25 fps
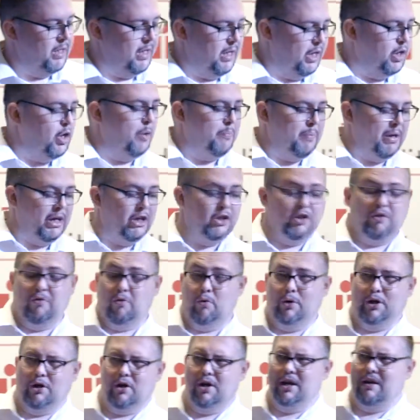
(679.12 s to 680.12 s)
It could be because you've
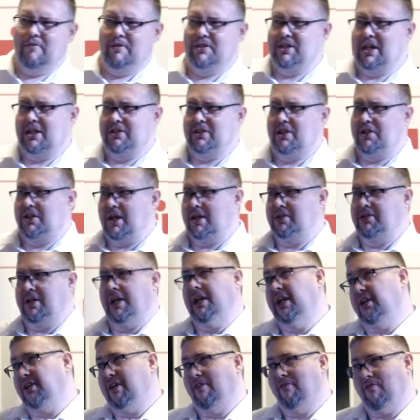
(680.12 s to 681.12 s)
already got another test that does it
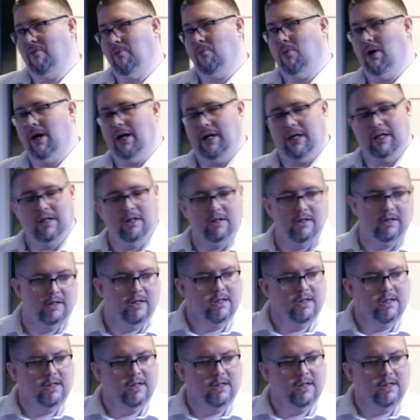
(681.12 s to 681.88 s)
in a different way,